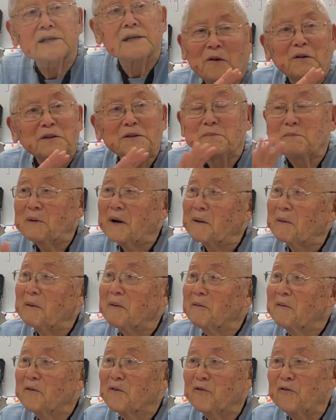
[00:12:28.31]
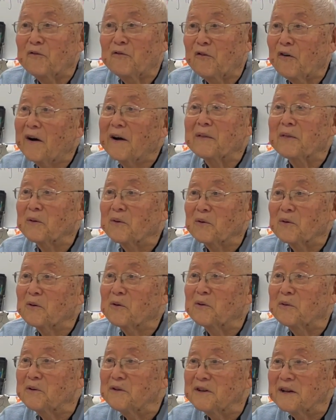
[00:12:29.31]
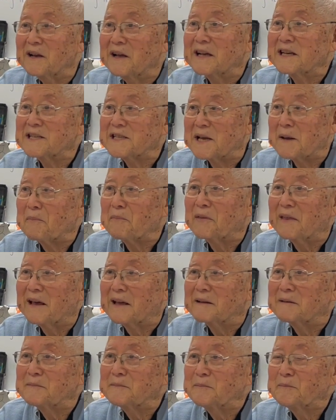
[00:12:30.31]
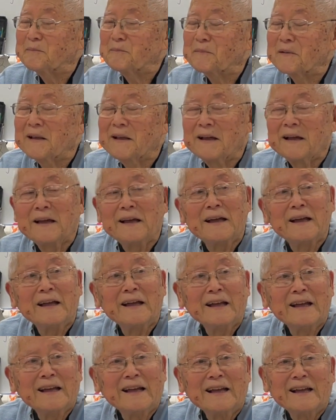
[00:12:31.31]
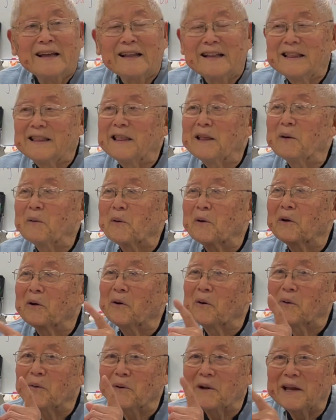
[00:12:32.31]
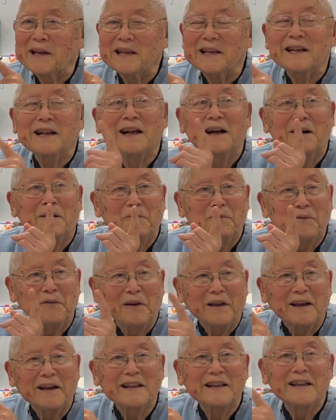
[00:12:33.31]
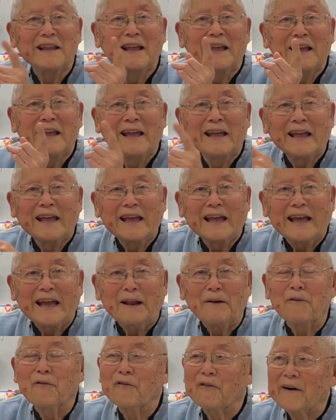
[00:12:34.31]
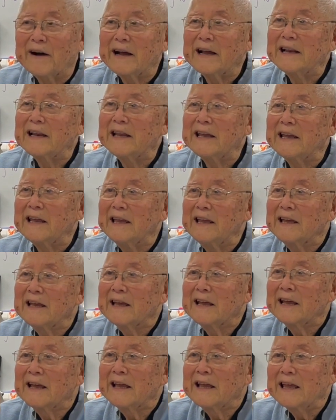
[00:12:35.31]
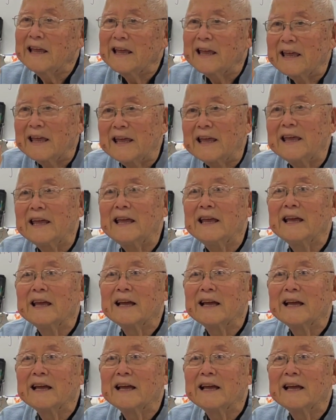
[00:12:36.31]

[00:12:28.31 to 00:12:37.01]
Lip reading: course, my father couldn't accept that. There were great conflict. And finally, he